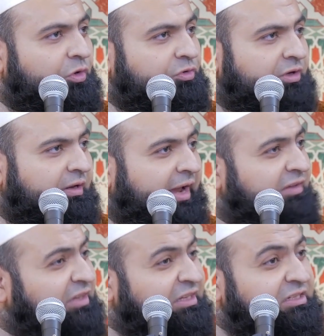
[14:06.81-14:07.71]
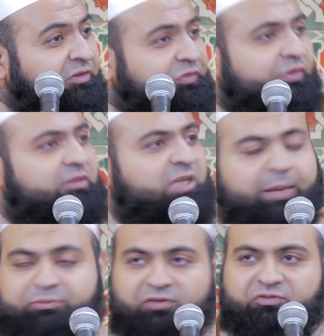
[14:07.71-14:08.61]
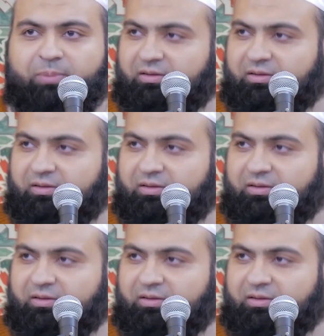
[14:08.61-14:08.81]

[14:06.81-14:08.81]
utilizing different types of